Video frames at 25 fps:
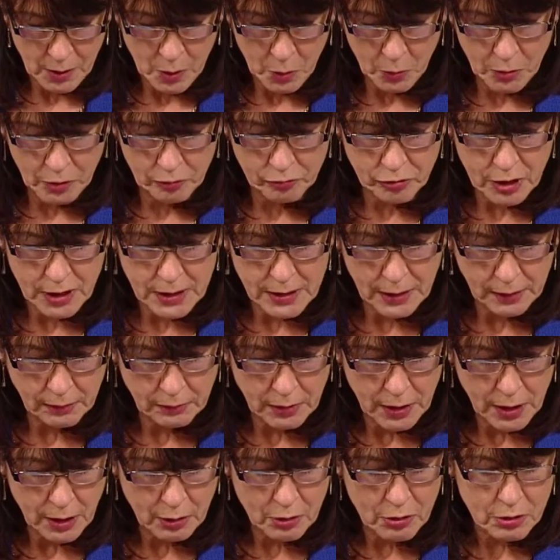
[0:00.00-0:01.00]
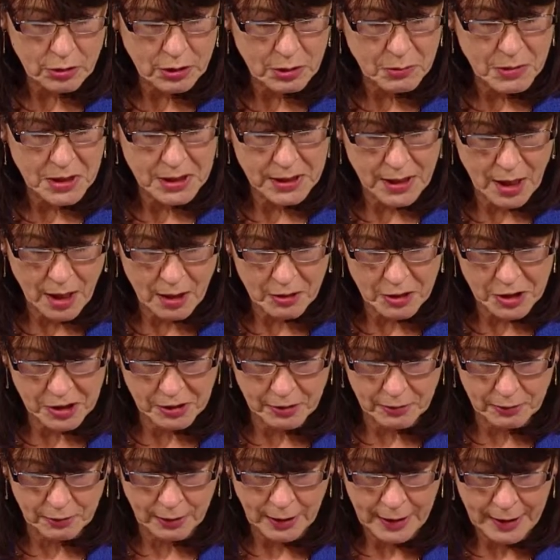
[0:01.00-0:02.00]
when reading the Economist
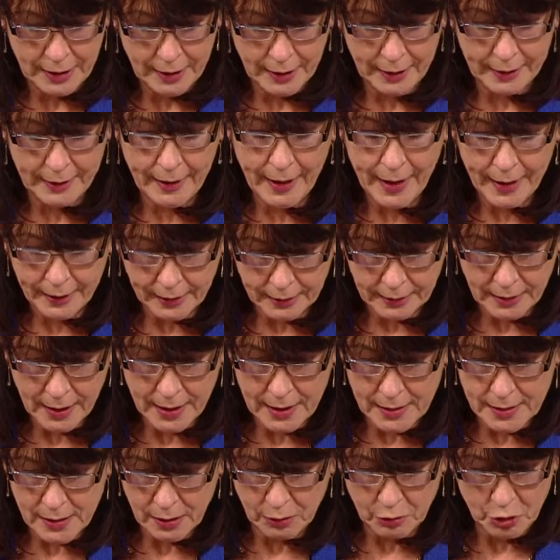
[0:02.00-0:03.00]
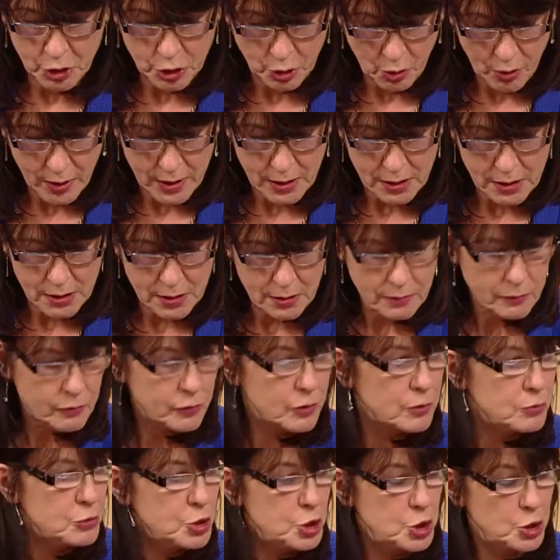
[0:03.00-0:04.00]
article An Agonising Choice
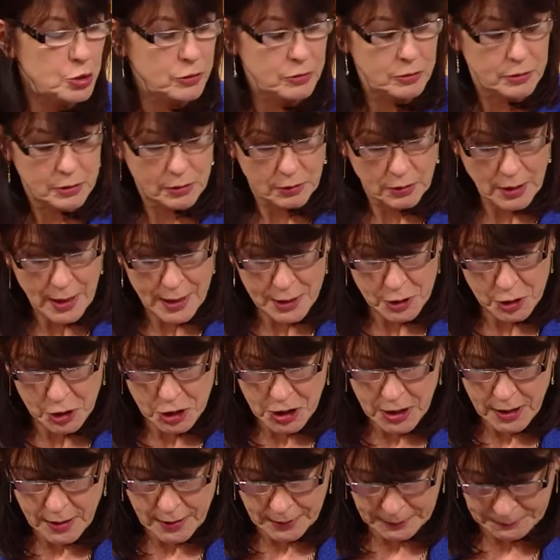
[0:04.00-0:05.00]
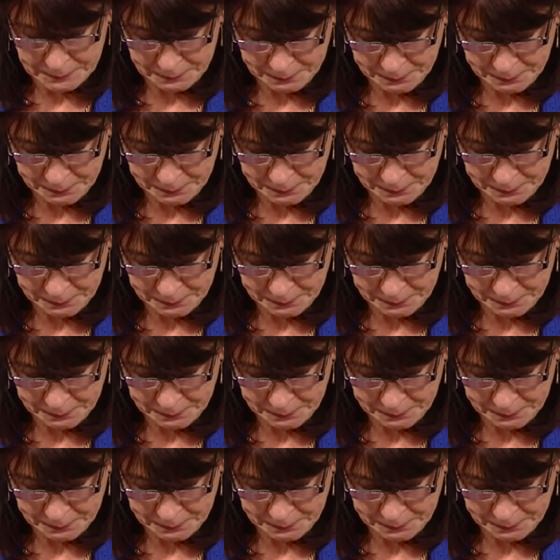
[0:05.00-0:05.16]
from June last year,